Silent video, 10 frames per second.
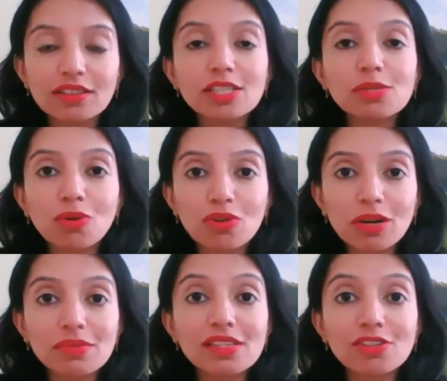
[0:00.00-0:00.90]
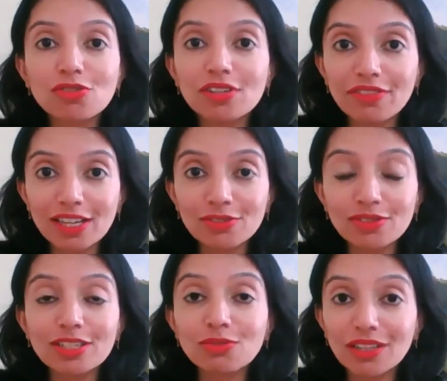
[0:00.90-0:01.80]
This program is actually valued
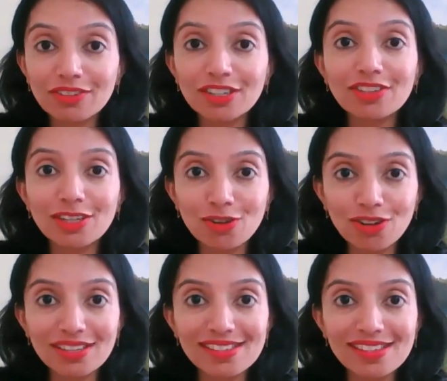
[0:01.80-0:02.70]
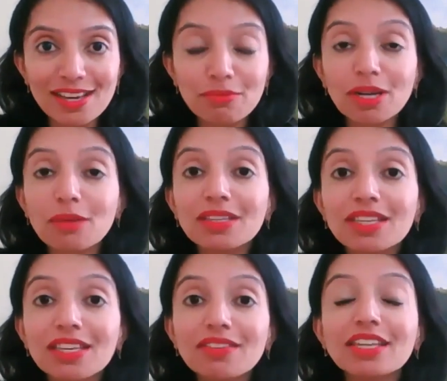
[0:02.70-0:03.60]
at $1,200, but
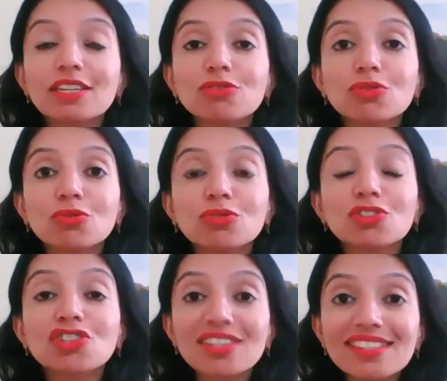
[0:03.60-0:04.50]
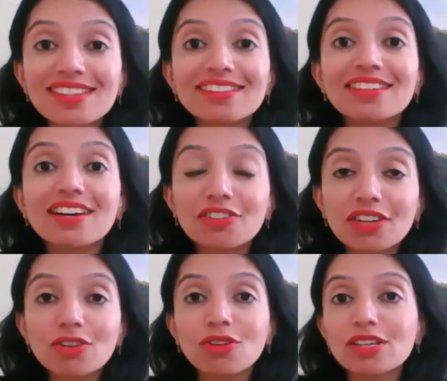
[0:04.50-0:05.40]
I'm giving it to you just at
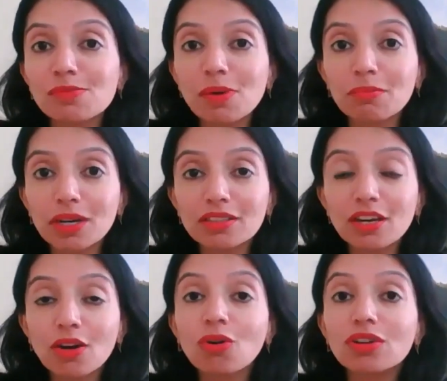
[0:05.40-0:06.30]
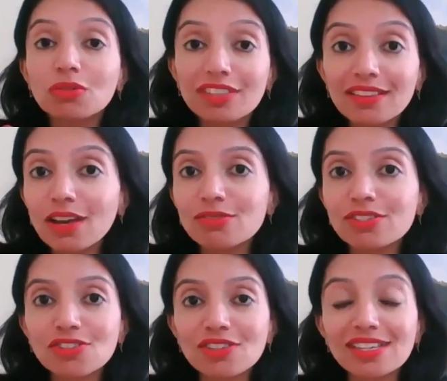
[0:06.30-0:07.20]
$100 per month or
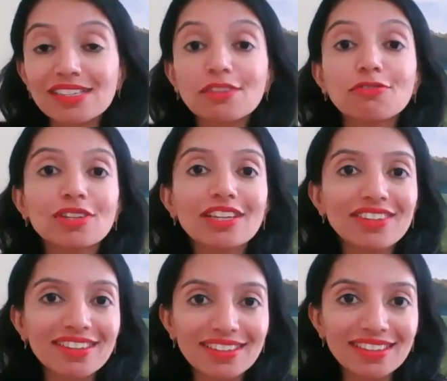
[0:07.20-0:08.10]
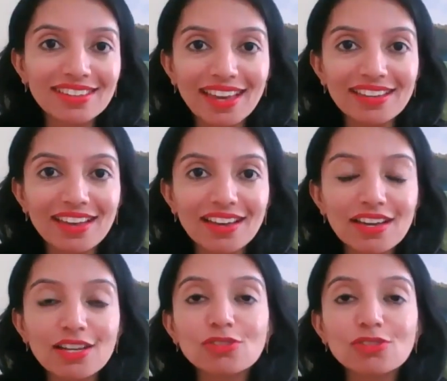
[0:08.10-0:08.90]
10,000 shillings if you live here in Kenya.